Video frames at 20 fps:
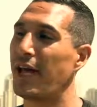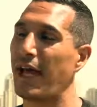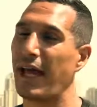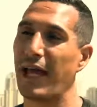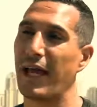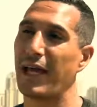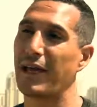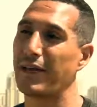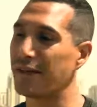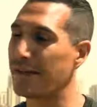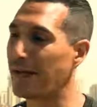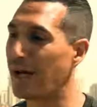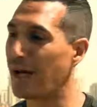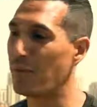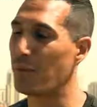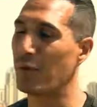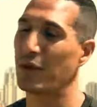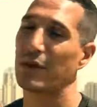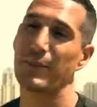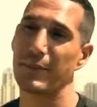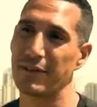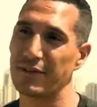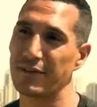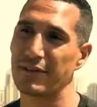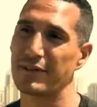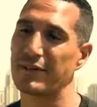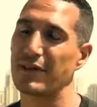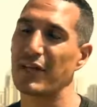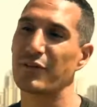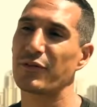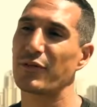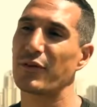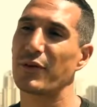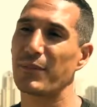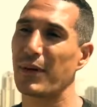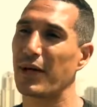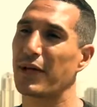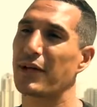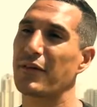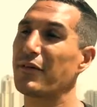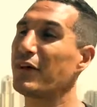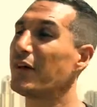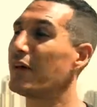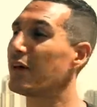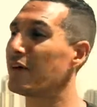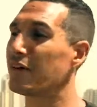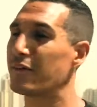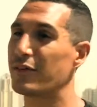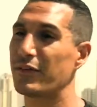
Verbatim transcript: and I want to be successful in my career,